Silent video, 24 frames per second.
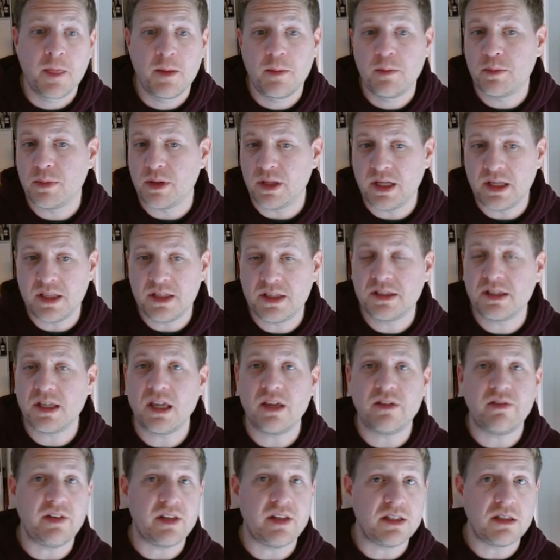Play the
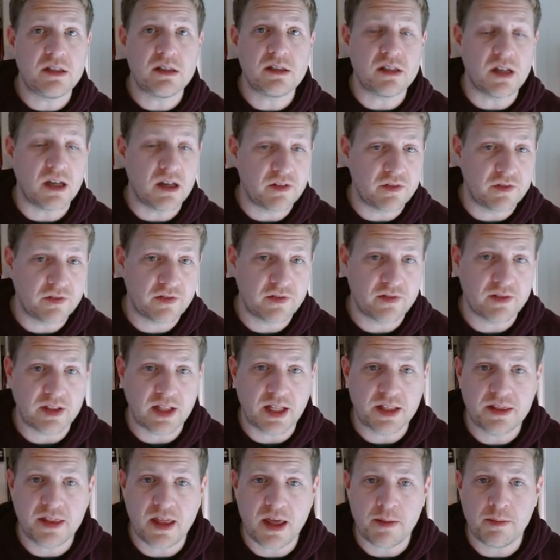safe, easy stuff.
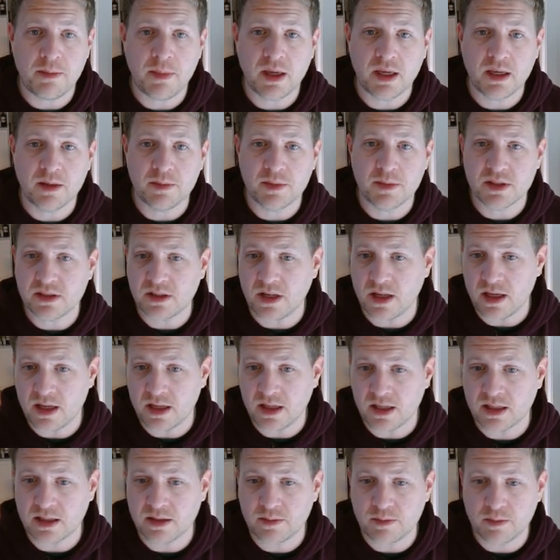Let them make a
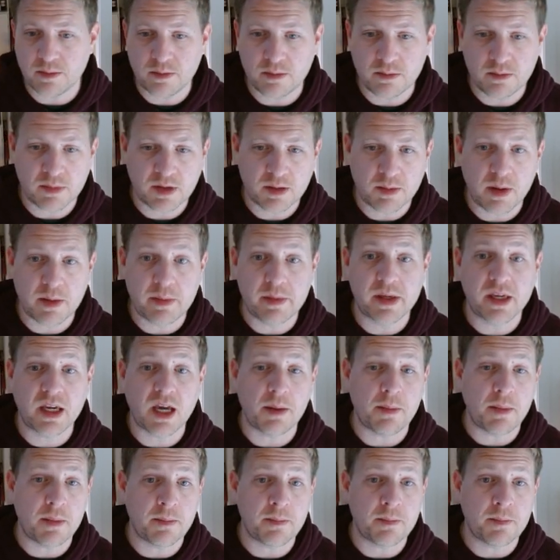mistake. Maybe
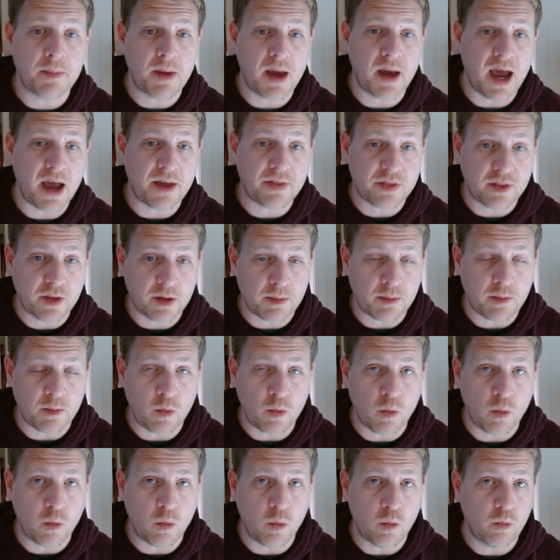come at
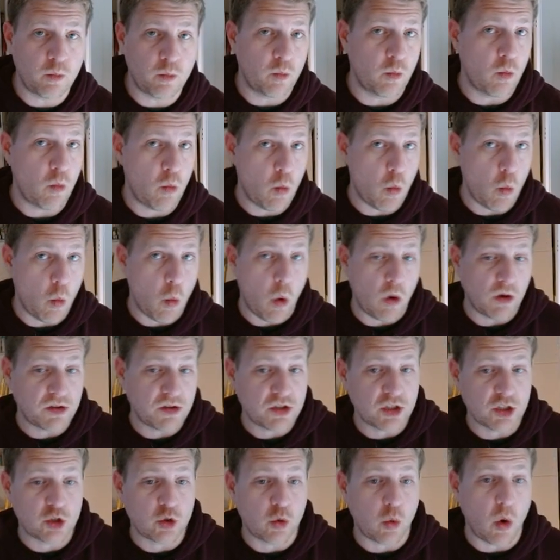them
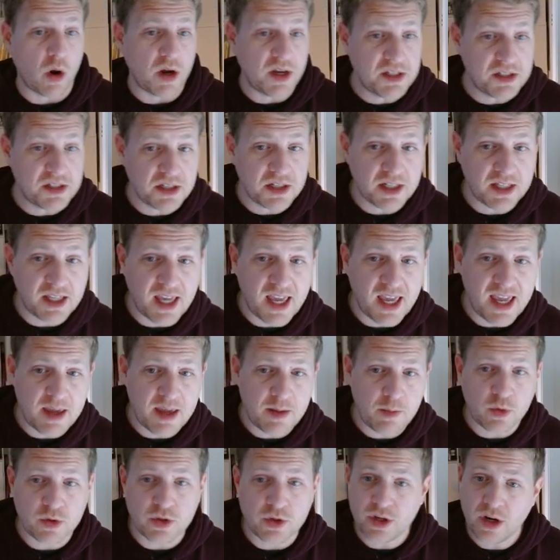once or twice in a
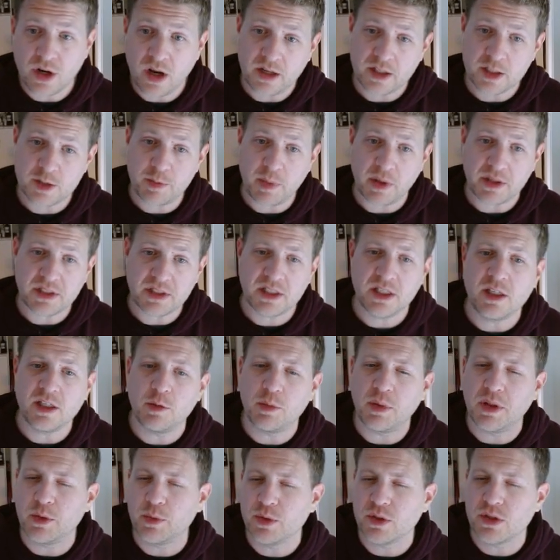game when they're not expecting it. You
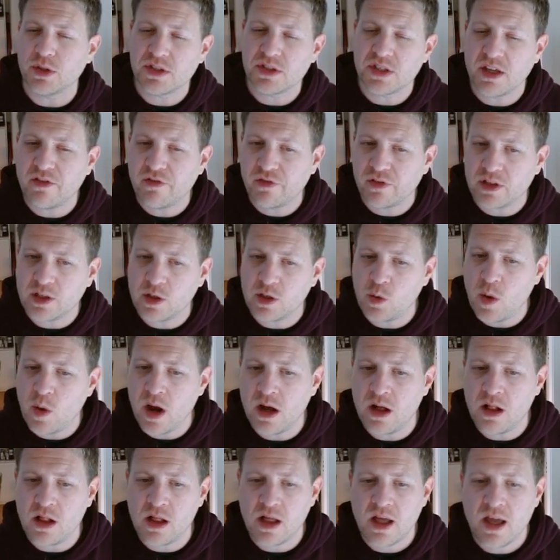play real safe for a little
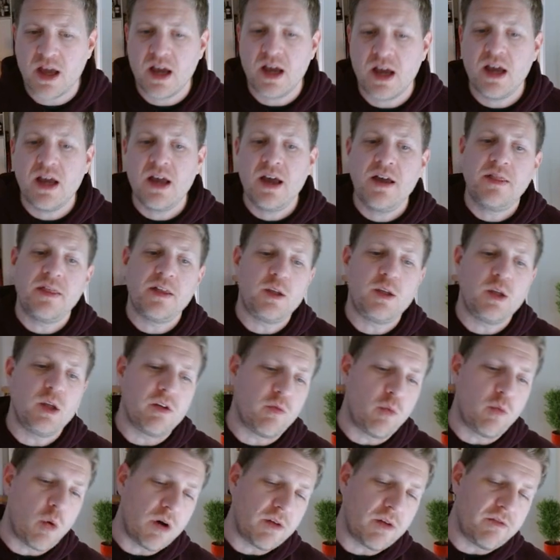while. Then you have
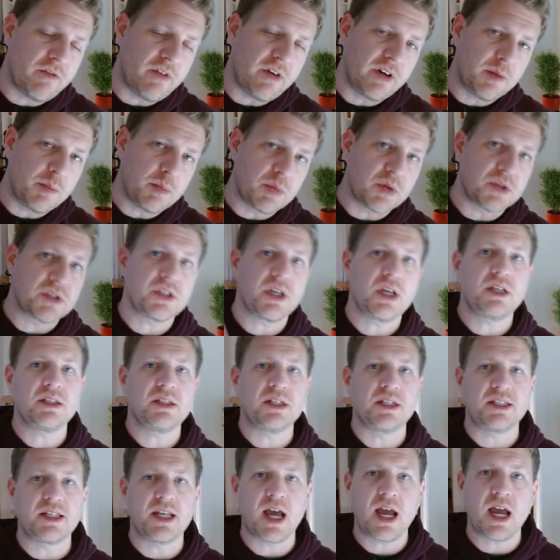one very precise
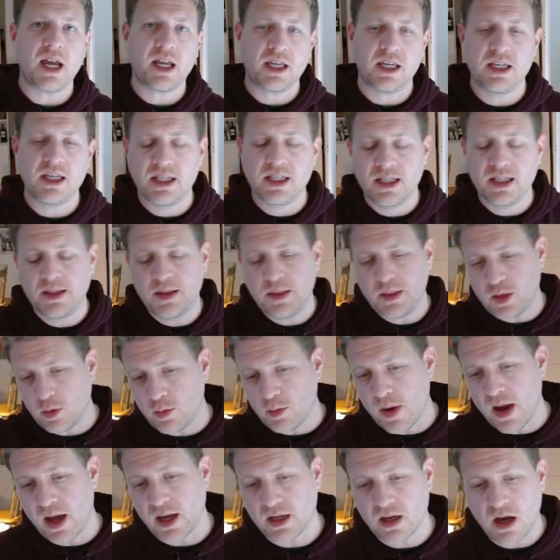attack. You
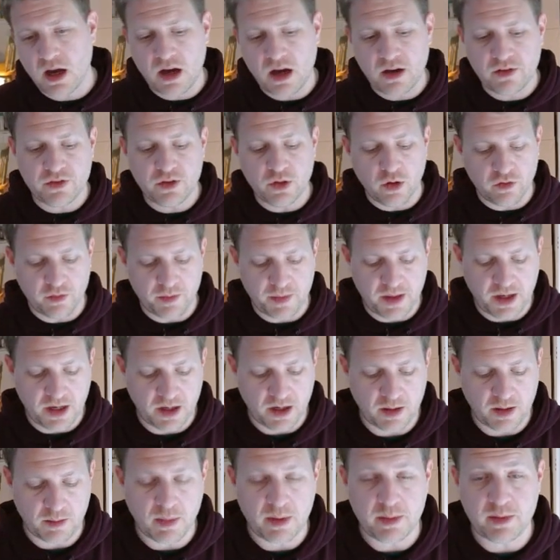back off. You go from
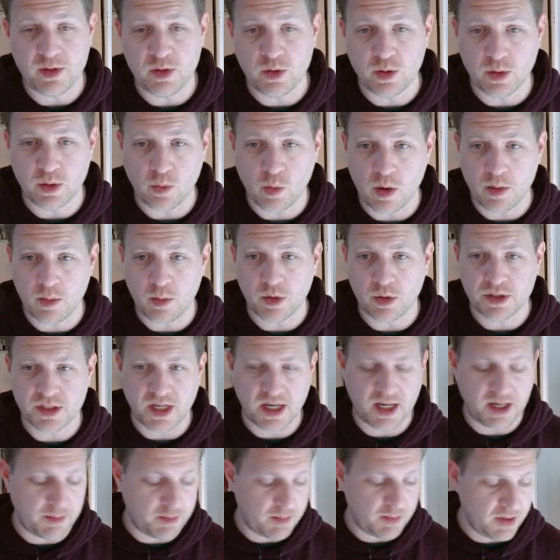there. Maybe do it one more
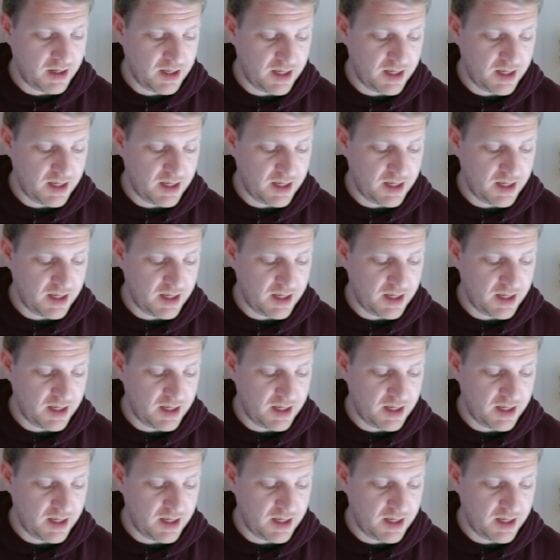time.